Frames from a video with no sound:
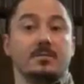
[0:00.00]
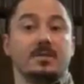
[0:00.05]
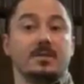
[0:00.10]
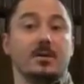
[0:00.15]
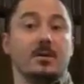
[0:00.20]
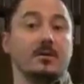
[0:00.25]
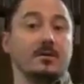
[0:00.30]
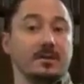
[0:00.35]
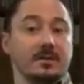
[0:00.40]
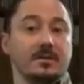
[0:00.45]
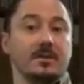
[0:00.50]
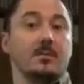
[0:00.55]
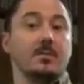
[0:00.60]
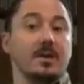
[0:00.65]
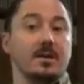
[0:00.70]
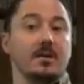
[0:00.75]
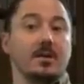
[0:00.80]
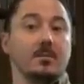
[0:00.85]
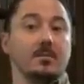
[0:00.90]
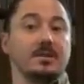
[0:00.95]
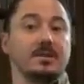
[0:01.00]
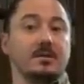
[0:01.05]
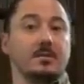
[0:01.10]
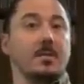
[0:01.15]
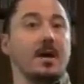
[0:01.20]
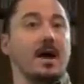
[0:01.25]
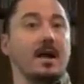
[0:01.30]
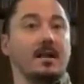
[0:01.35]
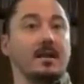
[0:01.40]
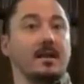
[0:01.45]
So if it's somebody in our
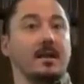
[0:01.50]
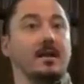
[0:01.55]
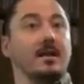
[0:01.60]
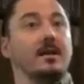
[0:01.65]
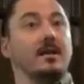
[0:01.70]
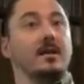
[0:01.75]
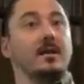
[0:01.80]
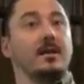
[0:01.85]
municipality,